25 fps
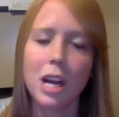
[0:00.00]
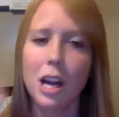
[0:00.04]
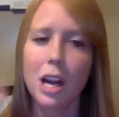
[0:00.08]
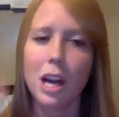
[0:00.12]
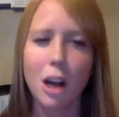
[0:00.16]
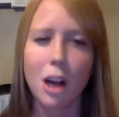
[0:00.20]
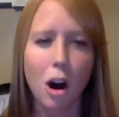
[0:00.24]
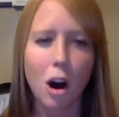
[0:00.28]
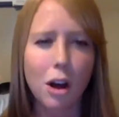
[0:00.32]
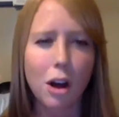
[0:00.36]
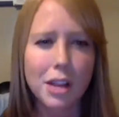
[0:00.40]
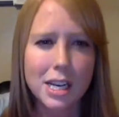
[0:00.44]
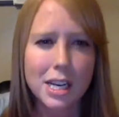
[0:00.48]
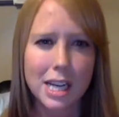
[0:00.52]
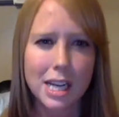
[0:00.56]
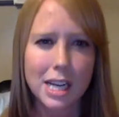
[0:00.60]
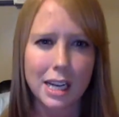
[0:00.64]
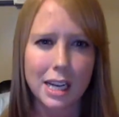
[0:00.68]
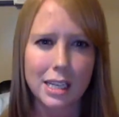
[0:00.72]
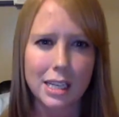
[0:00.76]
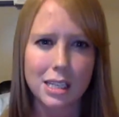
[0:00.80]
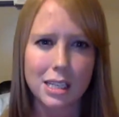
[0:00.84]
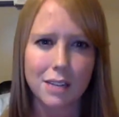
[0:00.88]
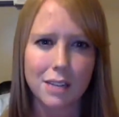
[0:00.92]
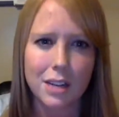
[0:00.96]
all the
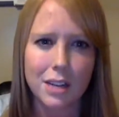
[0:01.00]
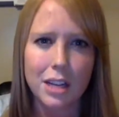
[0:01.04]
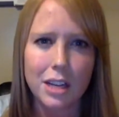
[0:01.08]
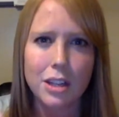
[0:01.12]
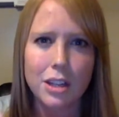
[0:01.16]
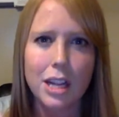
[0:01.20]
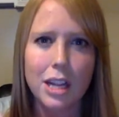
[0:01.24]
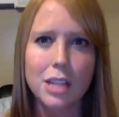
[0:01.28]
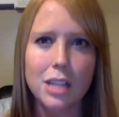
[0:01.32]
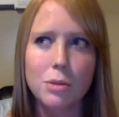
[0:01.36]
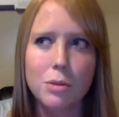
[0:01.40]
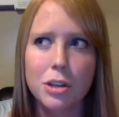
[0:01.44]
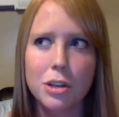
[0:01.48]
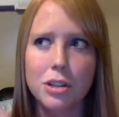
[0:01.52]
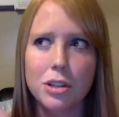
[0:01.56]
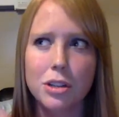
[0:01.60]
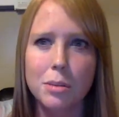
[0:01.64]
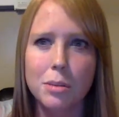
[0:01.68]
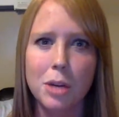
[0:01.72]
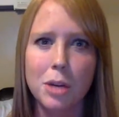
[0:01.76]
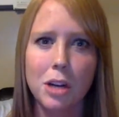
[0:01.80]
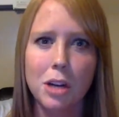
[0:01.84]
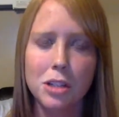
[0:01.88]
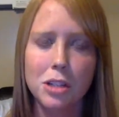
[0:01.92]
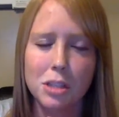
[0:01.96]
negativity, that's what your
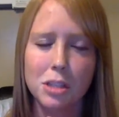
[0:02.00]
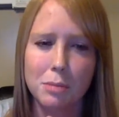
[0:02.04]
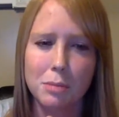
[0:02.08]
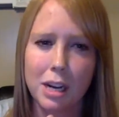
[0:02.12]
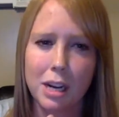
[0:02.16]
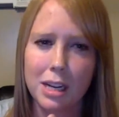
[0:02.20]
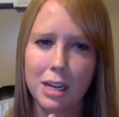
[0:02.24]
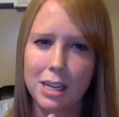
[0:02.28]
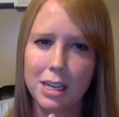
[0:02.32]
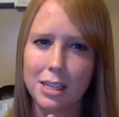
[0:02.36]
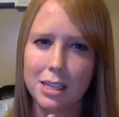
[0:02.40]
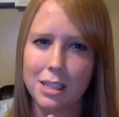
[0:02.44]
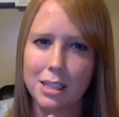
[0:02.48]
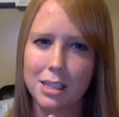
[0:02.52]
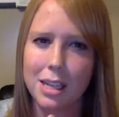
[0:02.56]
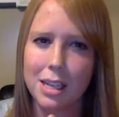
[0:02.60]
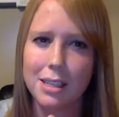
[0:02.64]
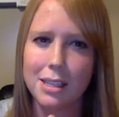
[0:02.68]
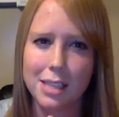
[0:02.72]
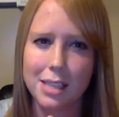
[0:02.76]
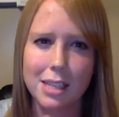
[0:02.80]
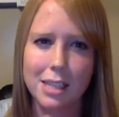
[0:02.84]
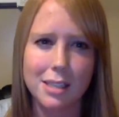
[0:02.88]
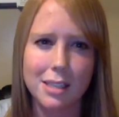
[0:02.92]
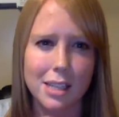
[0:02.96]
subconscious mind is
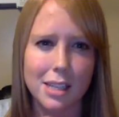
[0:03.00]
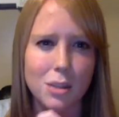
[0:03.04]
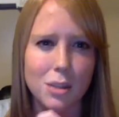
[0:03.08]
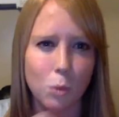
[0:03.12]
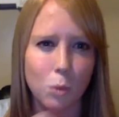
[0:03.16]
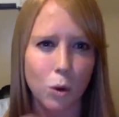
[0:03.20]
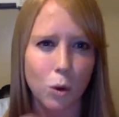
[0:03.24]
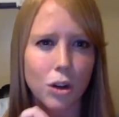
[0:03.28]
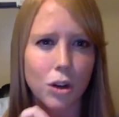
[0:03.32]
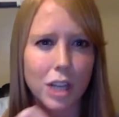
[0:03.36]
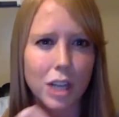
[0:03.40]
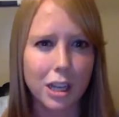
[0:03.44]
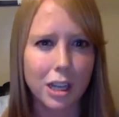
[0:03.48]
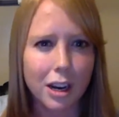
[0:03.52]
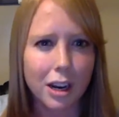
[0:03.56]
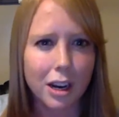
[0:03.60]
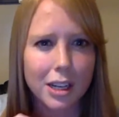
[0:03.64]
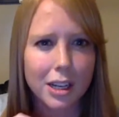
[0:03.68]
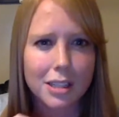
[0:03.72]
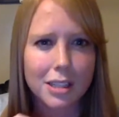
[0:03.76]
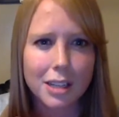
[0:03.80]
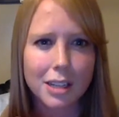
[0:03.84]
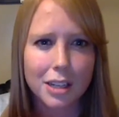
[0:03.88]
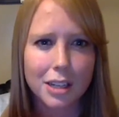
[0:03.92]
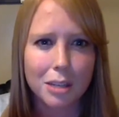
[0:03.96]
in a sense working on
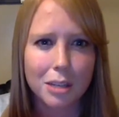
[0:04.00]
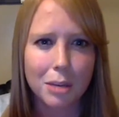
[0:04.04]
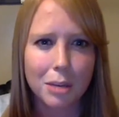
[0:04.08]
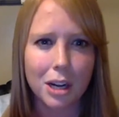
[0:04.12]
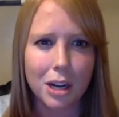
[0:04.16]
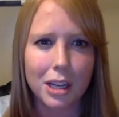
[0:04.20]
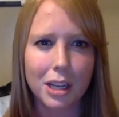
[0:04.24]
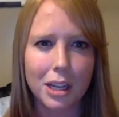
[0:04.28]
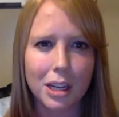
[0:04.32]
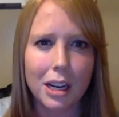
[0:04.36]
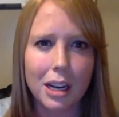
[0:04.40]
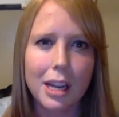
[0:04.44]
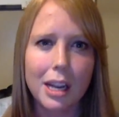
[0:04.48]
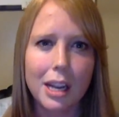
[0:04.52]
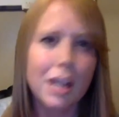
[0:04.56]
inside your body.